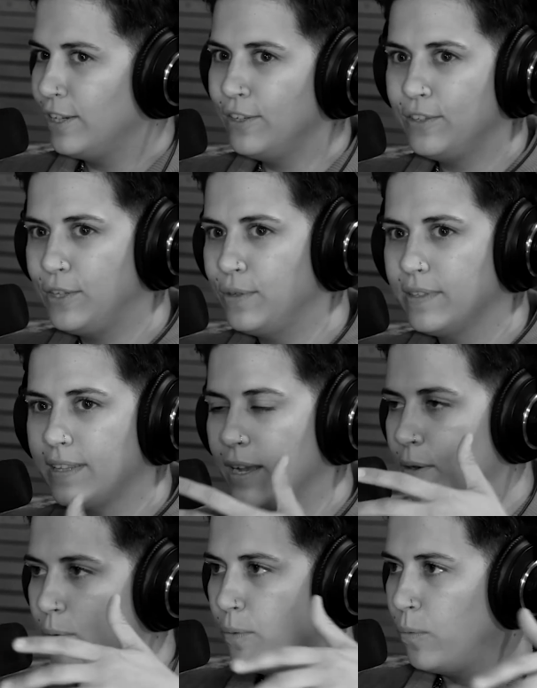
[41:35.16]
Dude, she was like
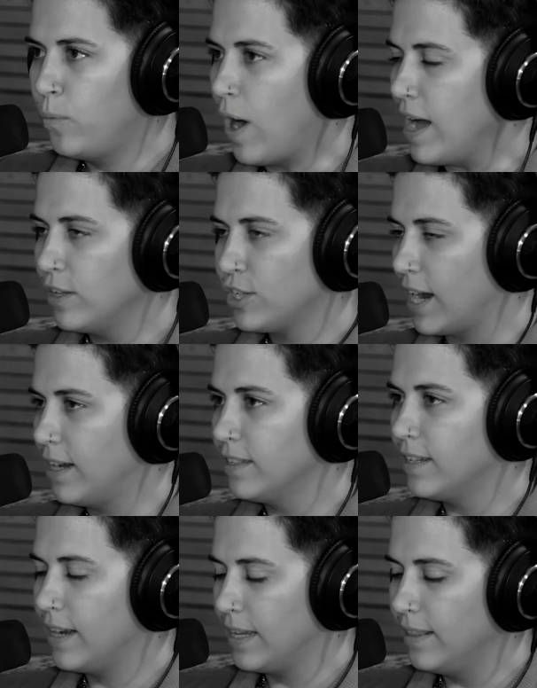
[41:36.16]
wild child,
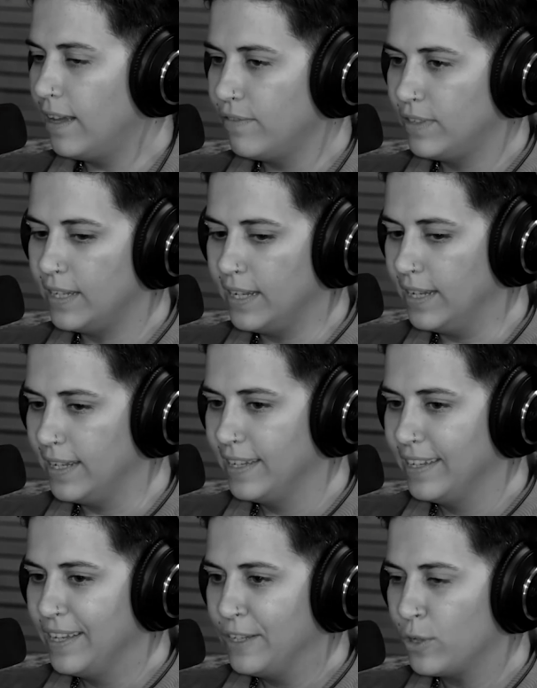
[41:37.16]
and I loved it.
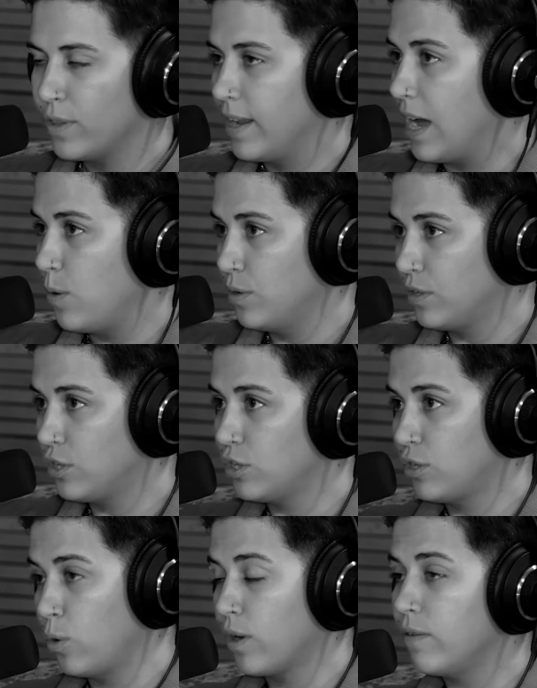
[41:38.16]
So then I was just
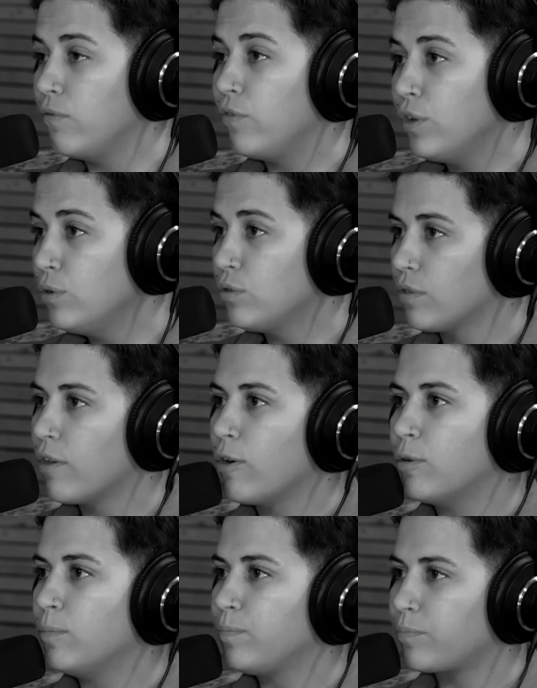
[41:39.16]
so confused
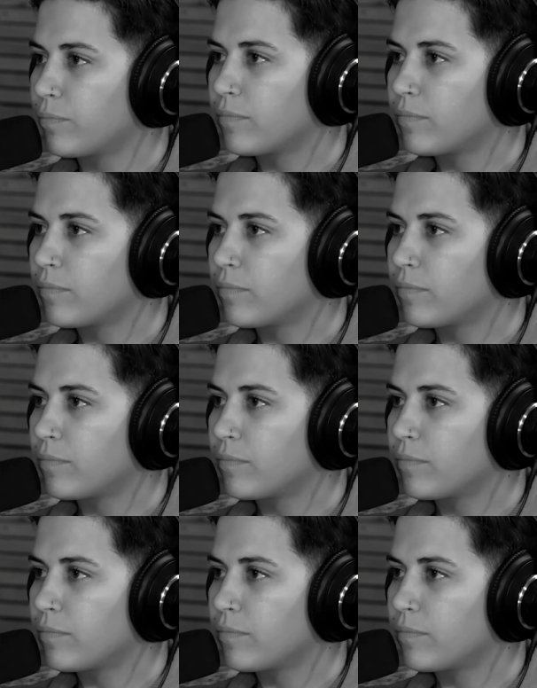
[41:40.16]
though